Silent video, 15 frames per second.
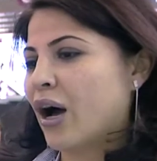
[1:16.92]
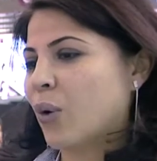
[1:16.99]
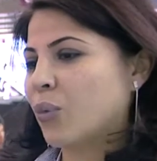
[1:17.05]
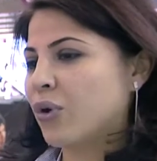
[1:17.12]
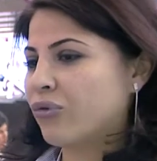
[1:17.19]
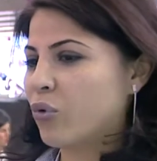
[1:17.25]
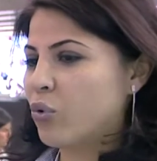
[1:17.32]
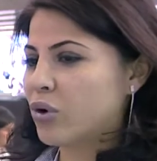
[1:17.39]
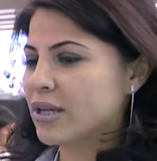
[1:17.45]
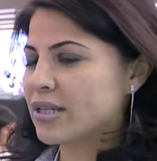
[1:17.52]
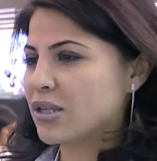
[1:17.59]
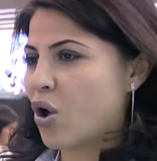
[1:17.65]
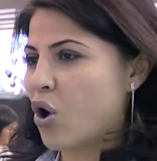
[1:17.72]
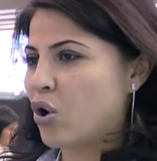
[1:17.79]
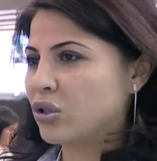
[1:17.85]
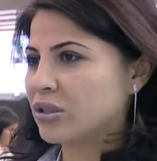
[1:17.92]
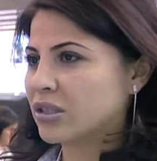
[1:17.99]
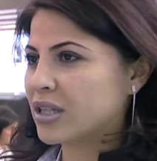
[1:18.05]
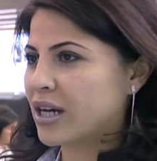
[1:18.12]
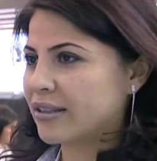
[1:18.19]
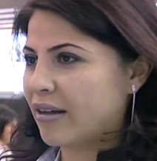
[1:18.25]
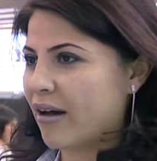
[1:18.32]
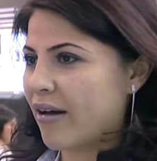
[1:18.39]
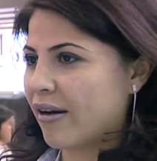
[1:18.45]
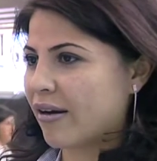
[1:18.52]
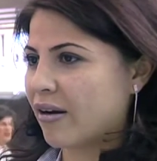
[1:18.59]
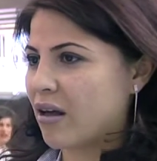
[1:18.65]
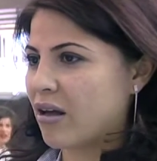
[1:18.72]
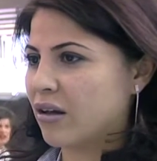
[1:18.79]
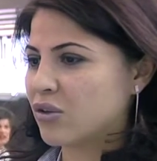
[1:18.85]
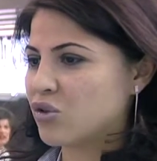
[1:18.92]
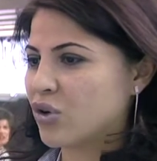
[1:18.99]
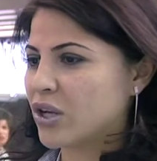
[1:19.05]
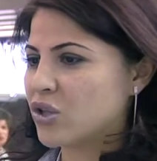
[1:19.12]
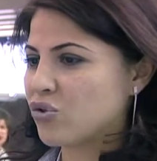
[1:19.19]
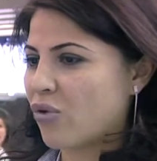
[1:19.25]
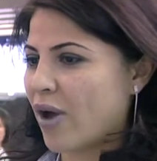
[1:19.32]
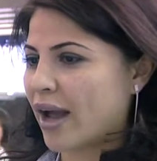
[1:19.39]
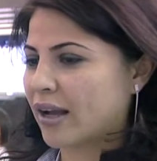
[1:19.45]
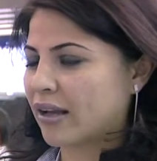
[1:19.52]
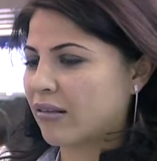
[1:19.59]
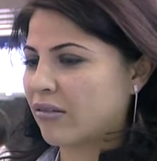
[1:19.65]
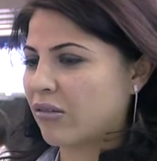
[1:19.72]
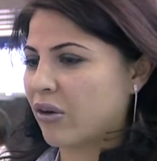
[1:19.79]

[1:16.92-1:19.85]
We focus on Qatar to attract